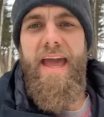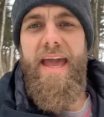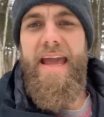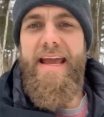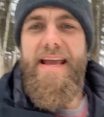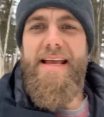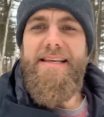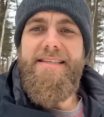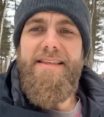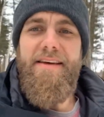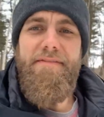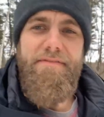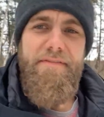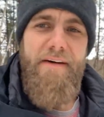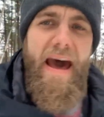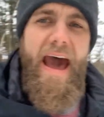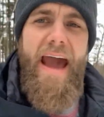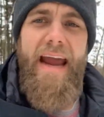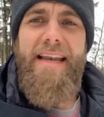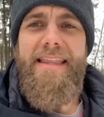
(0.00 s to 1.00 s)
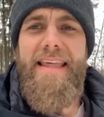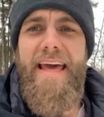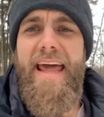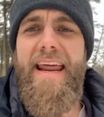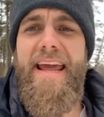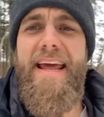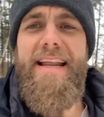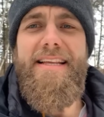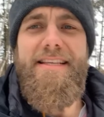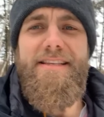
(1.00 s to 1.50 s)
is the fact that
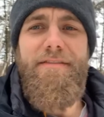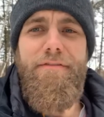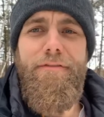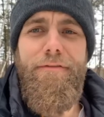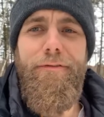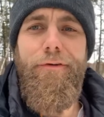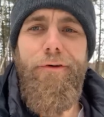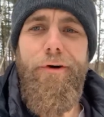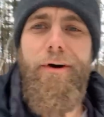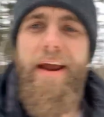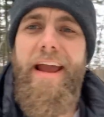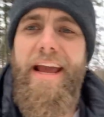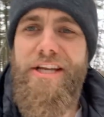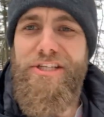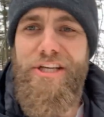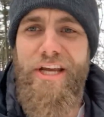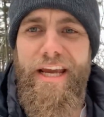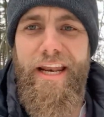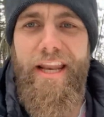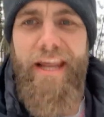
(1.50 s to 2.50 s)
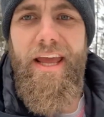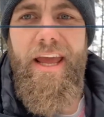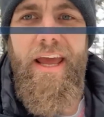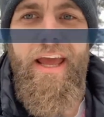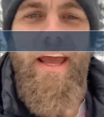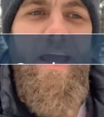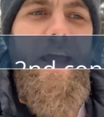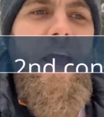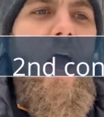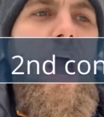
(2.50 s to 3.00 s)
it is frigid,
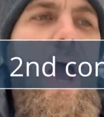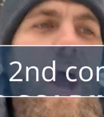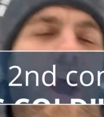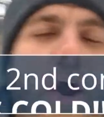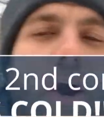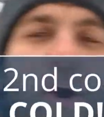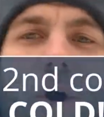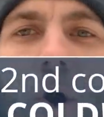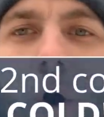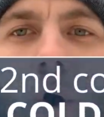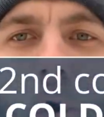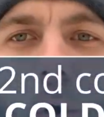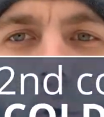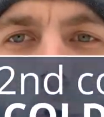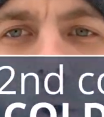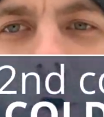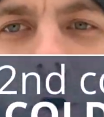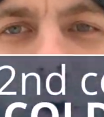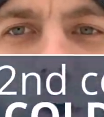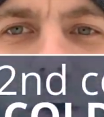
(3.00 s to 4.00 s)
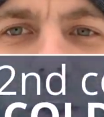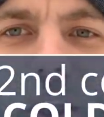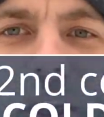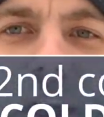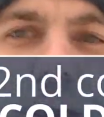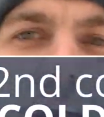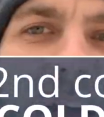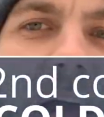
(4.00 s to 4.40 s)
cold.